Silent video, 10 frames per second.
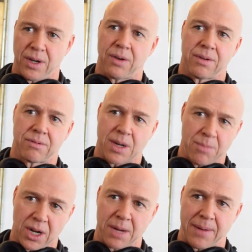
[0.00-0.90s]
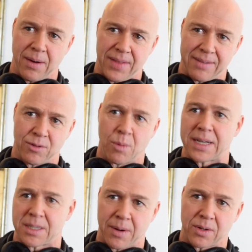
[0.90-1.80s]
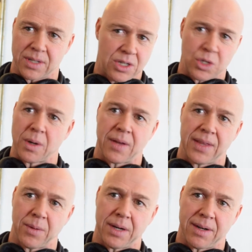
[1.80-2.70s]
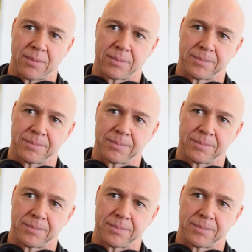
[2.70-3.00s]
Not try and knock them out and then go back to boxing. It's too hard that way around.